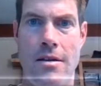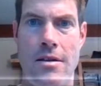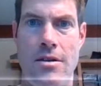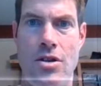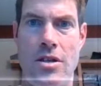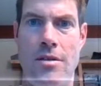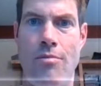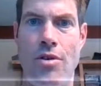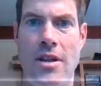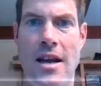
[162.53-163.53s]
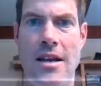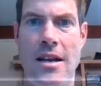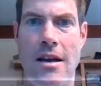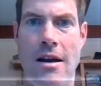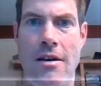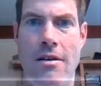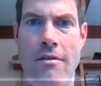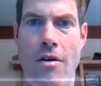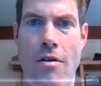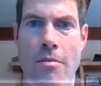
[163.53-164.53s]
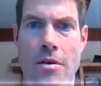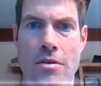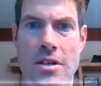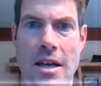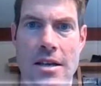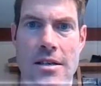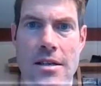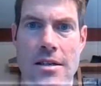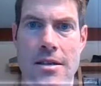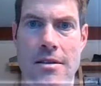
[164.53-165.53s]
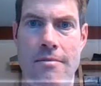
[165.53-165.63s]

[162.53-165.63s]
just to bring that idea out of homeostasis.